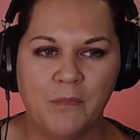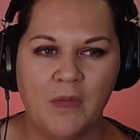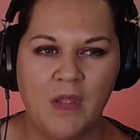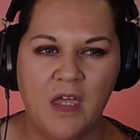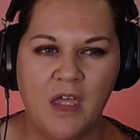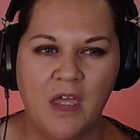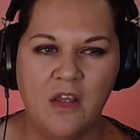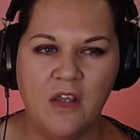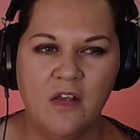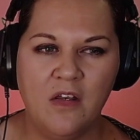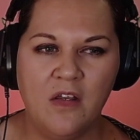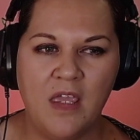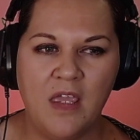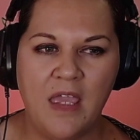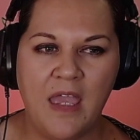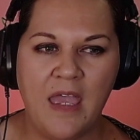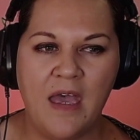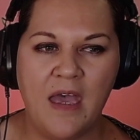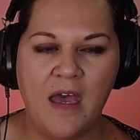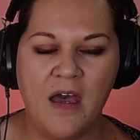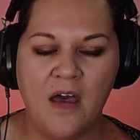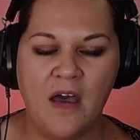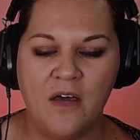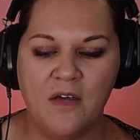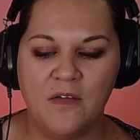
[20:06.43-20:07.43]
I don't know
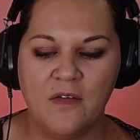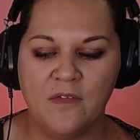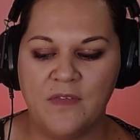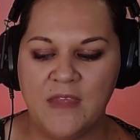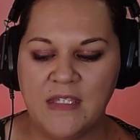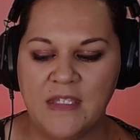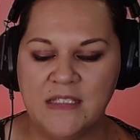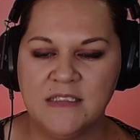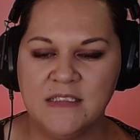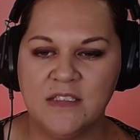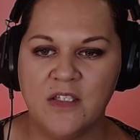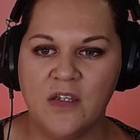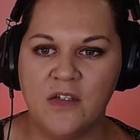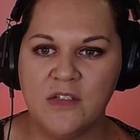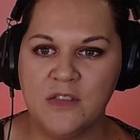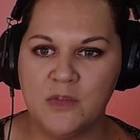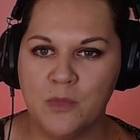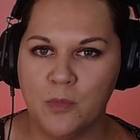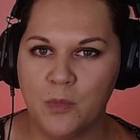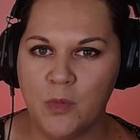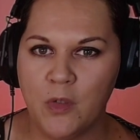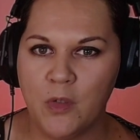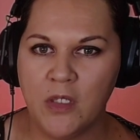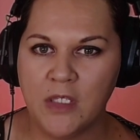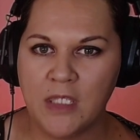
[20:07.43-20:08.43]
how that's going to
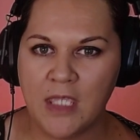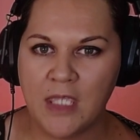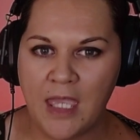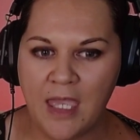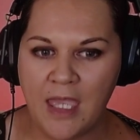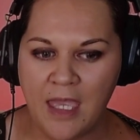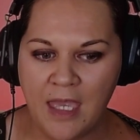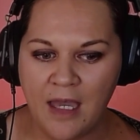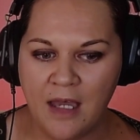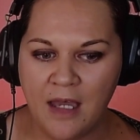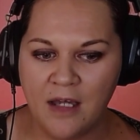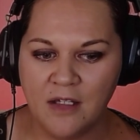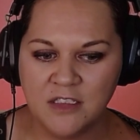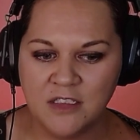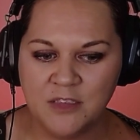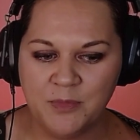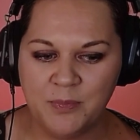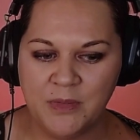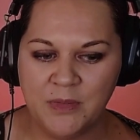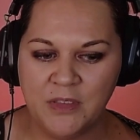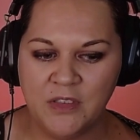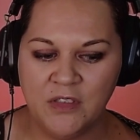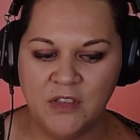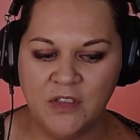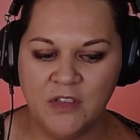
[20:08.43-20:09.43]
work out,
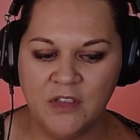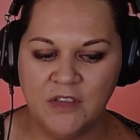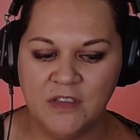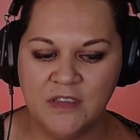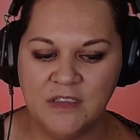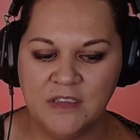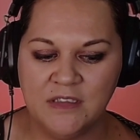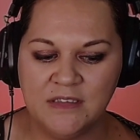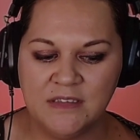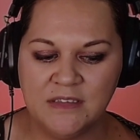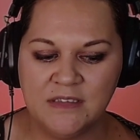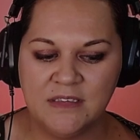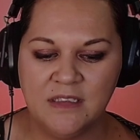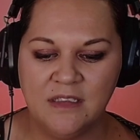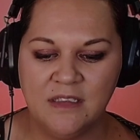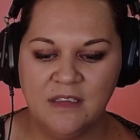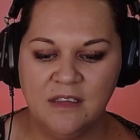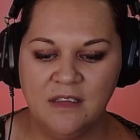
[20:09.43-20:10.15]
because